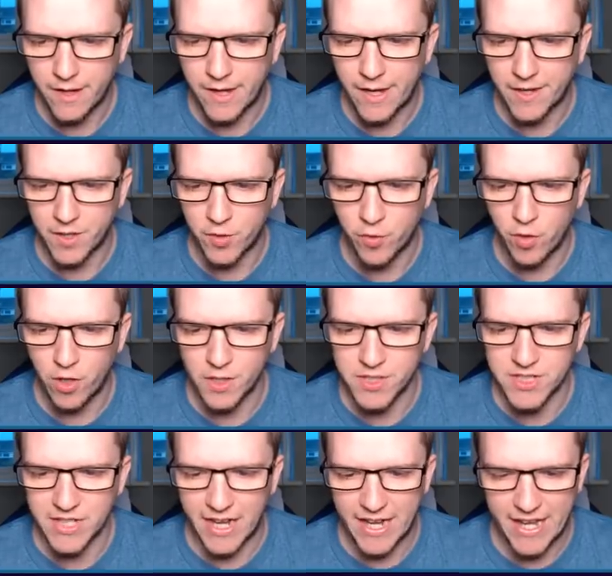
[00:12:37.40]
And
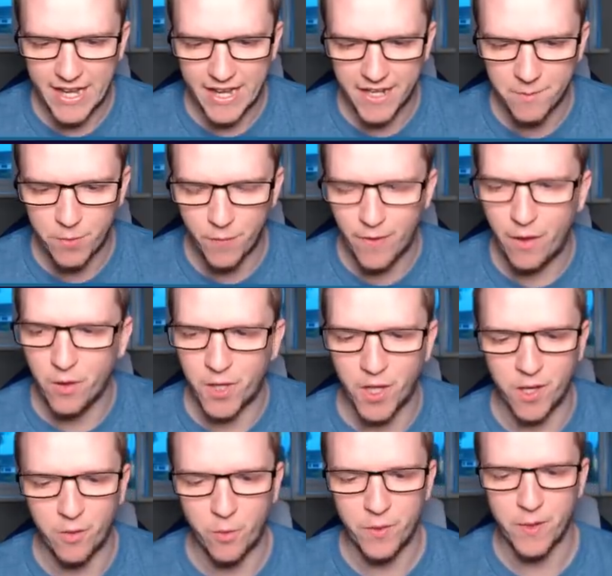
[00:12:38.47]
across, and
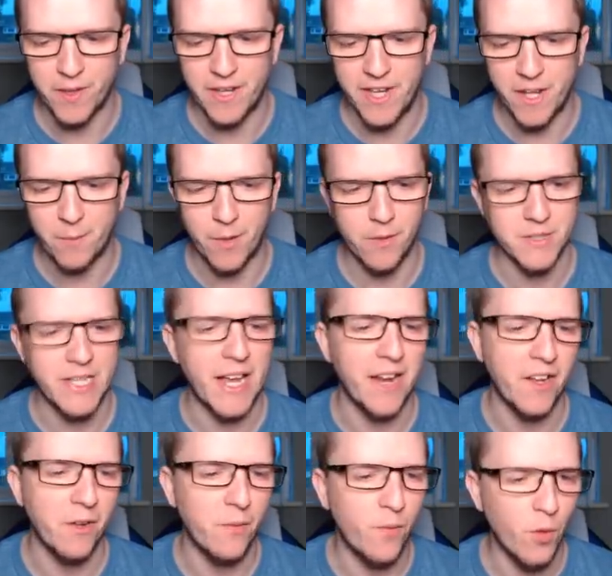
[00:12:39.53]
Pavelka with a near post
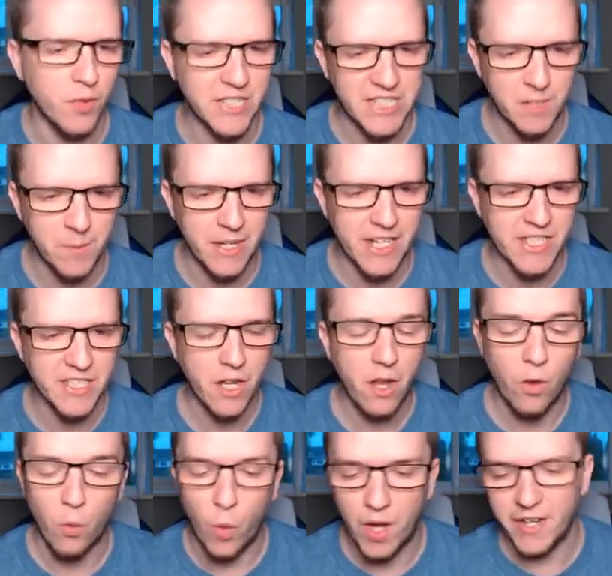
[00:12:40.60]
header. 14 minutes,
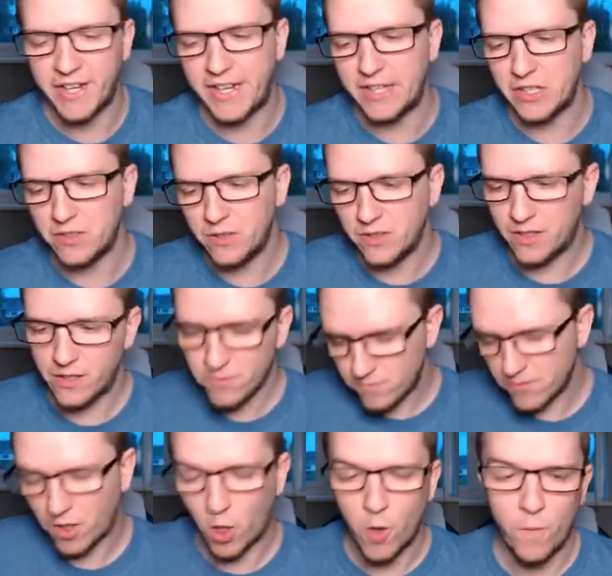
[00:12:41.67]
1-0.
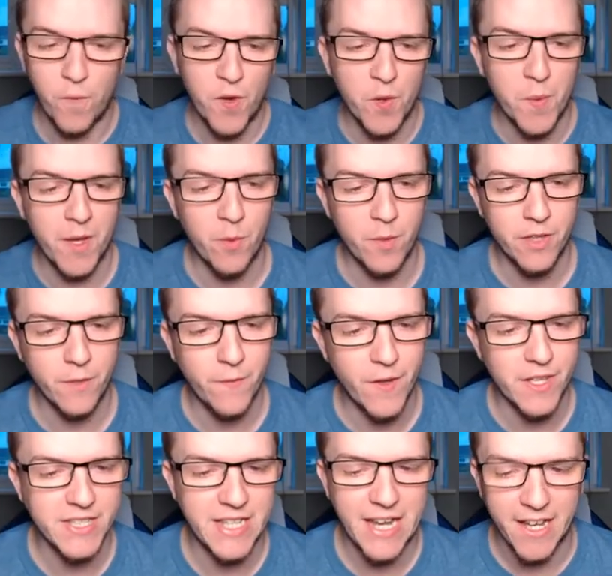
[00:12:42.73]
Hopefully we can win the
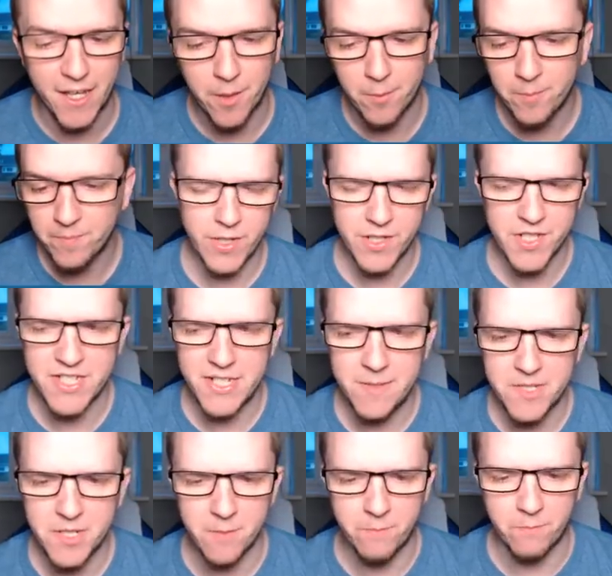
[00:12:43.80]
first leg. We just
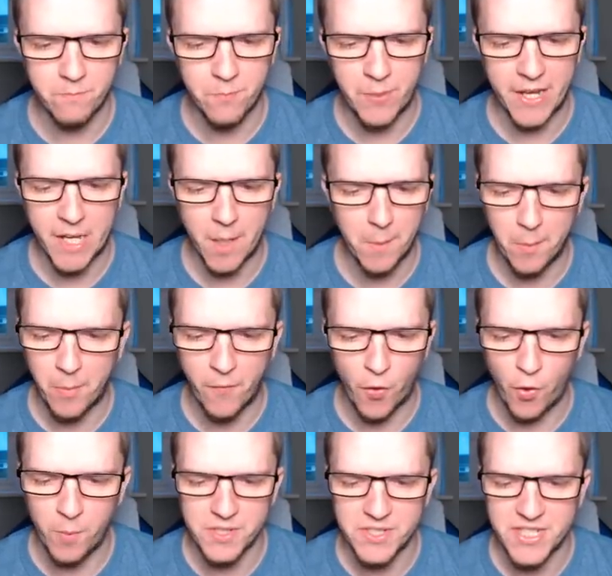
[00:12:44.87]
seem to pick up the
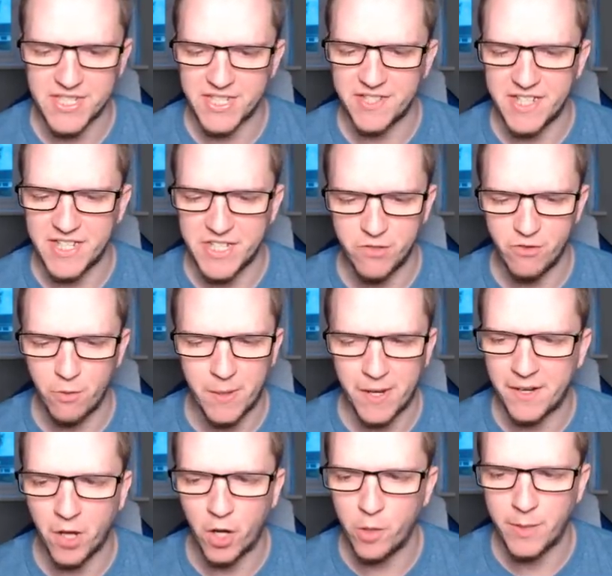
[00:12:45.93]
performances in these
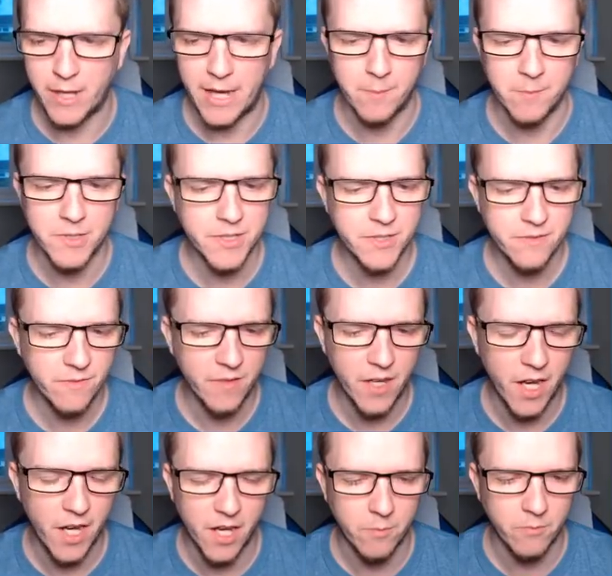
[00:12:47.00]
European home games.
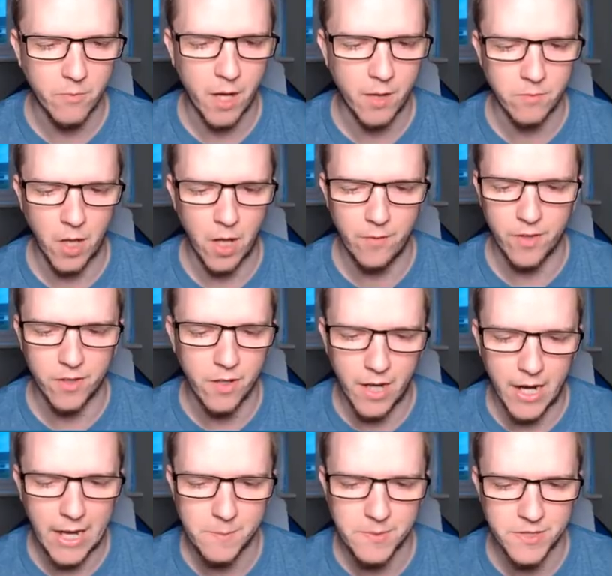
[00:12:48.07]
And I love it.
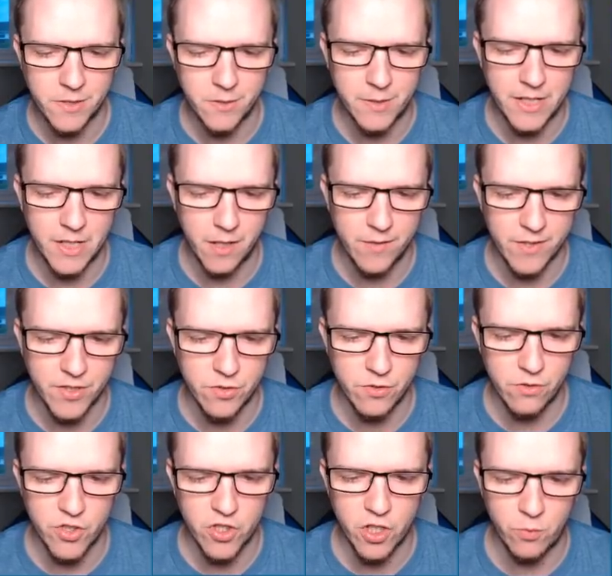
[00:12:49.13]
I absolutely love it.
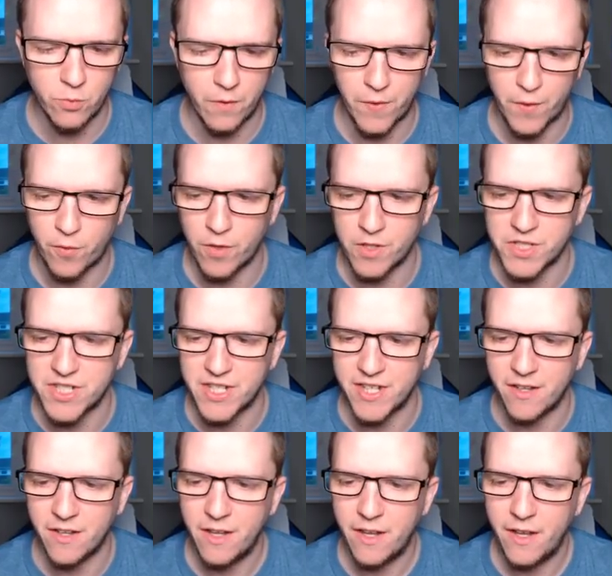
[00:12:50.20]
Georgian with the cross
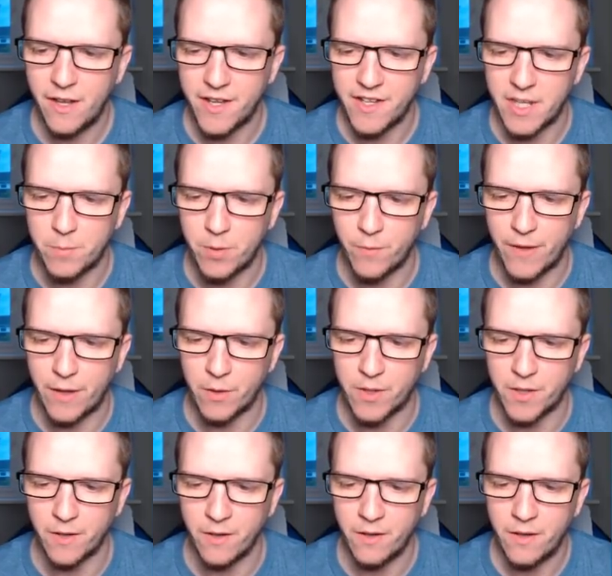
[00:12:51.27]
here. And then
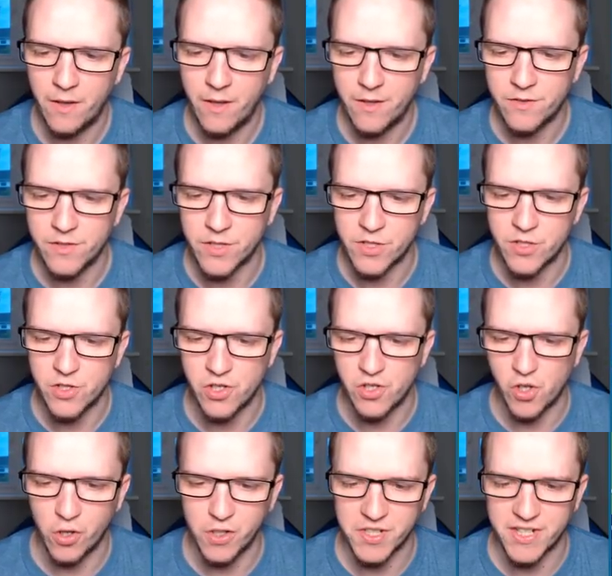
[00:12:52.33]
Pavelka just
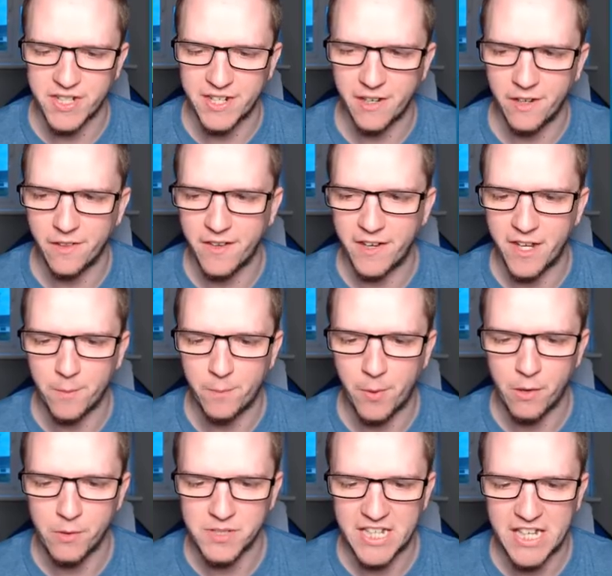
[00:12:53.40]
nods it in at the near
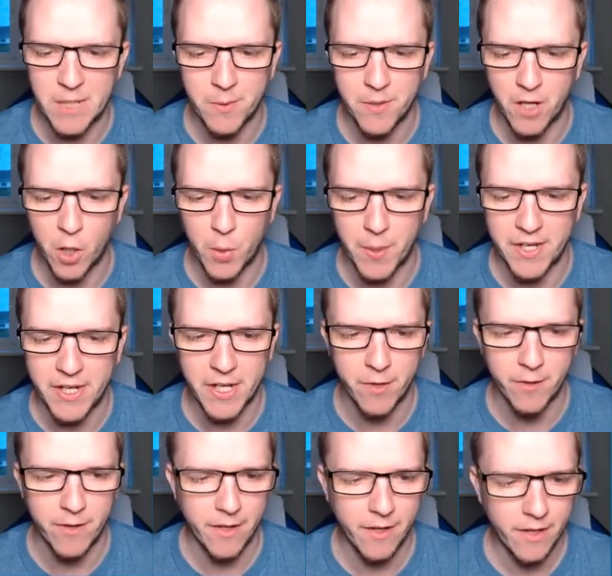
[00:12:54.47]
post. Keeper nowhere
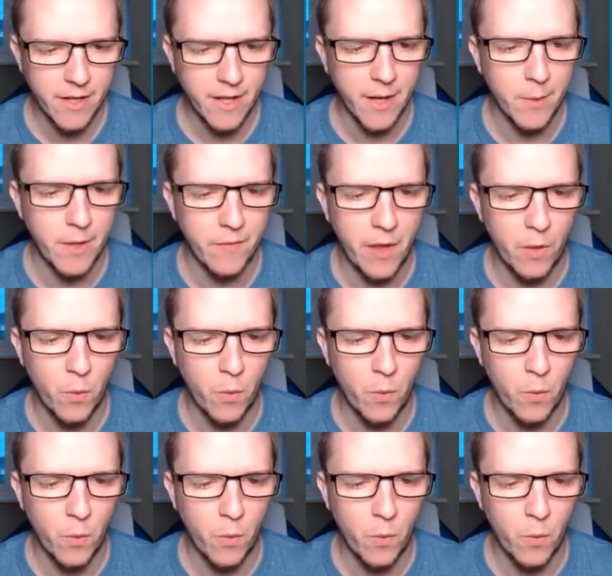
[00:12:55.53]
near it. And we have